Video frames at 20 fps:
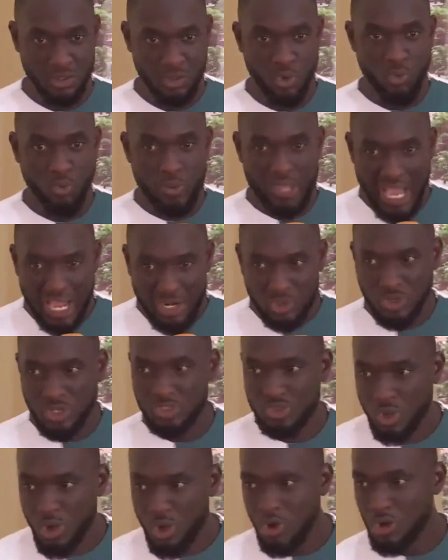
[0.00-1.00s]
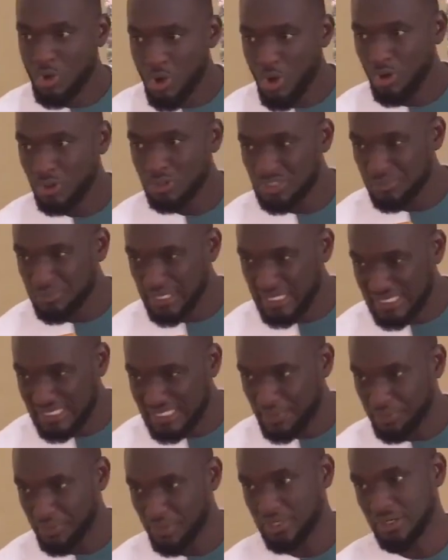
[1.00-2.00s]
We are not all called to be
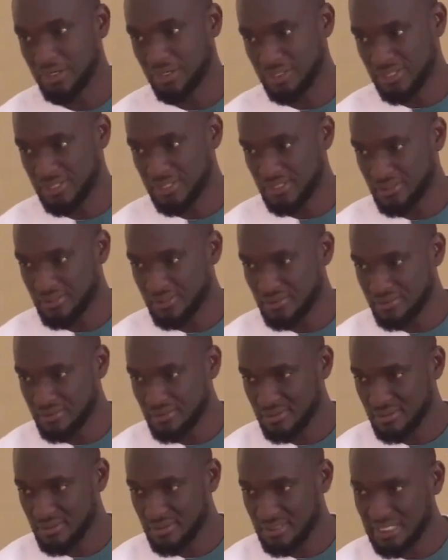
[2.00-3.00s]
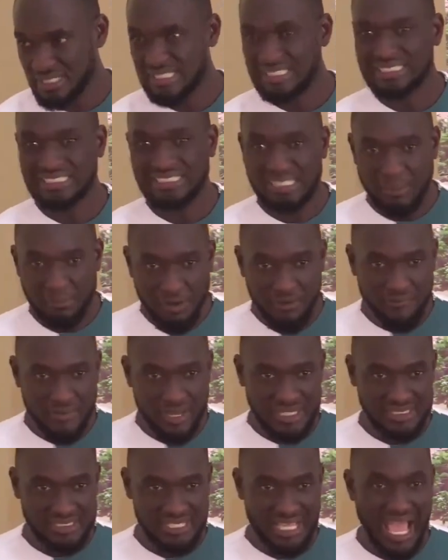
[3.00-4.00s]
entrepreneurs. Some of
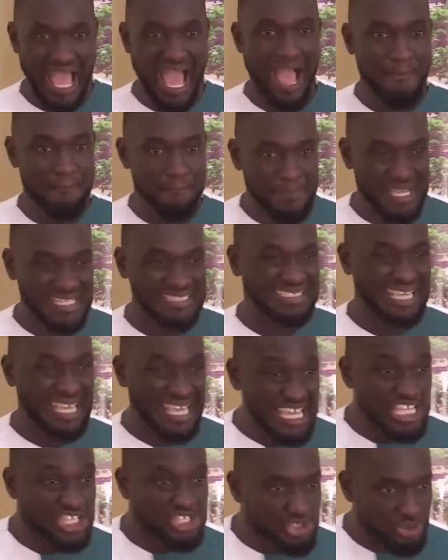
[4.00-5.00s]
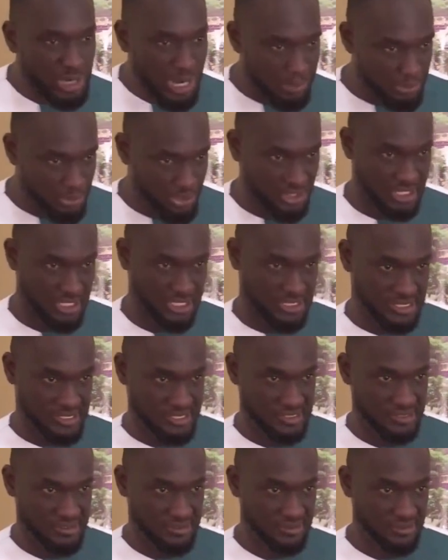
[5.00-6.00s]
us are best intrapreneurs.
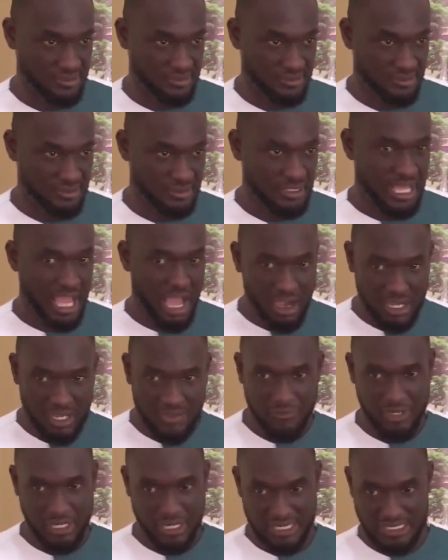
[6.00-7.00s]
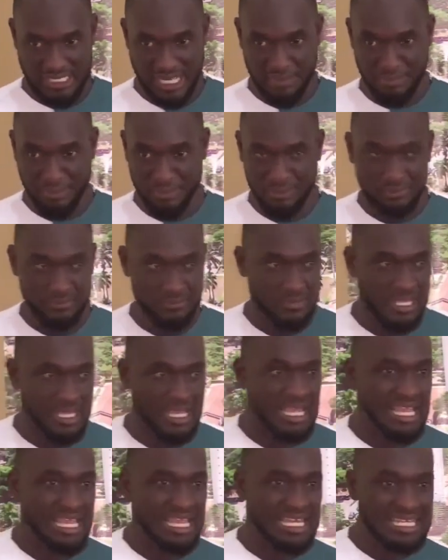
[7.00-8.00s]
I'll give you an example.
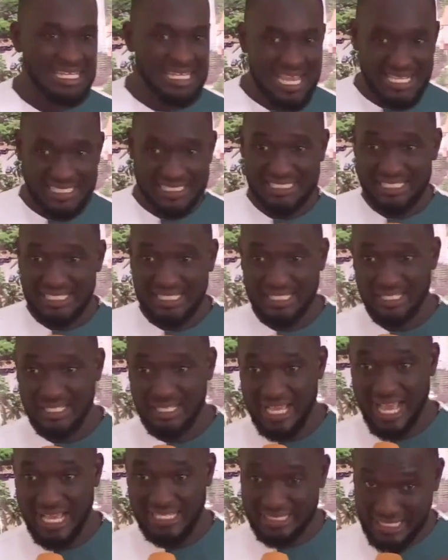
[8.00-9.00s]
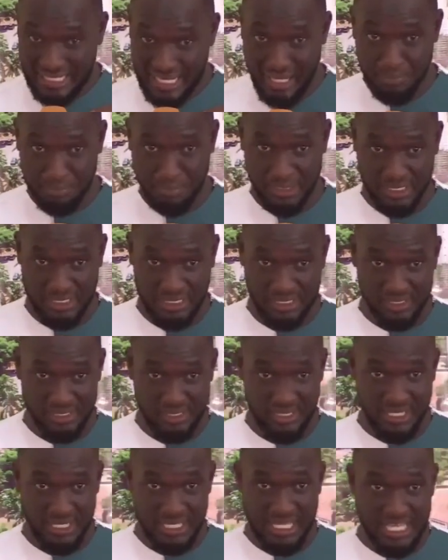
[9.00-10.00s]
Nestle as a company
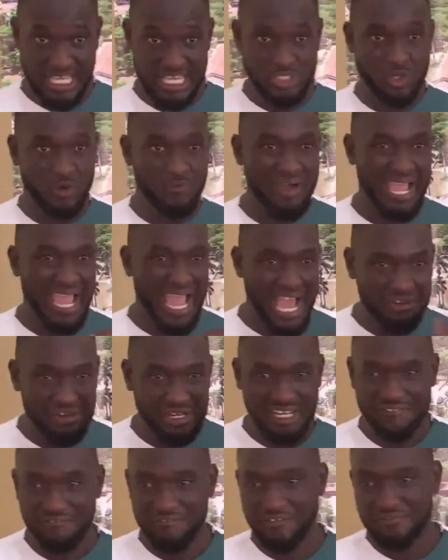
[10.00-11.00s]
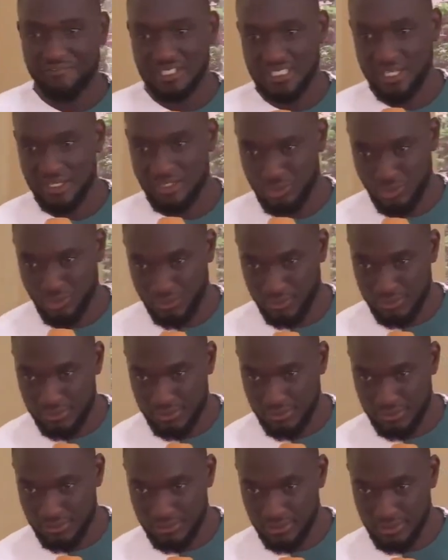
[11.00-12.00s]
is over 150 years old.
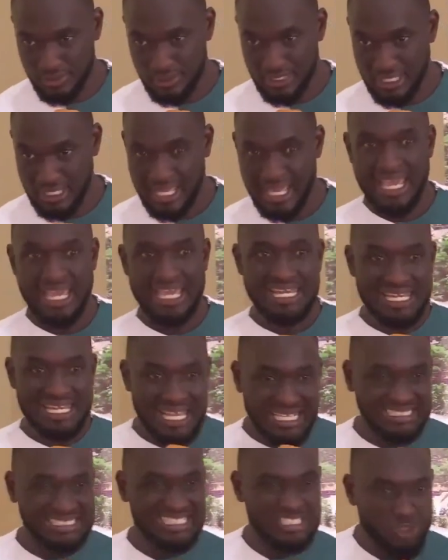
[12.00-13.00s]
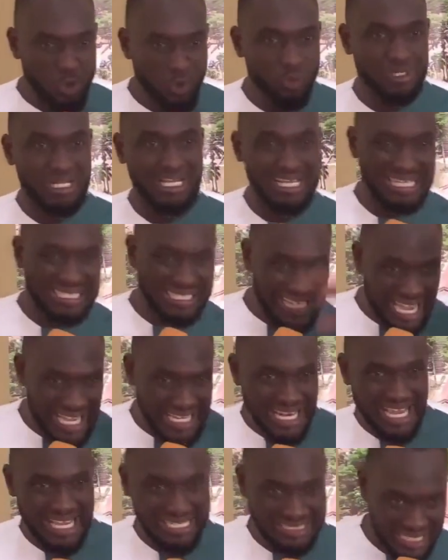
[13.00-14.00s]
Nestle is older than
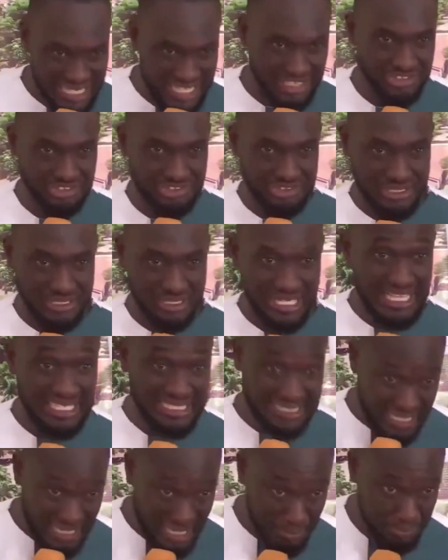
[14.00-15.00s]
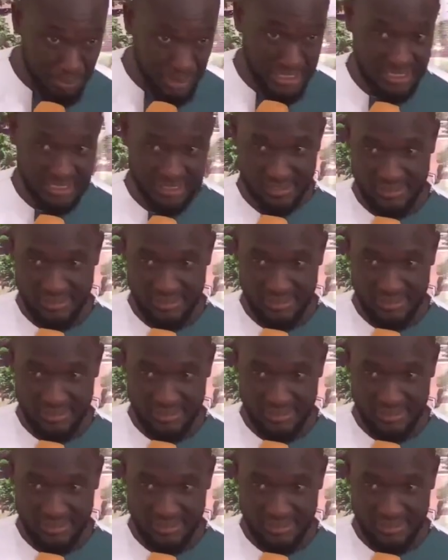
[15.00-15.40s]
Ghana as a country. It's a company.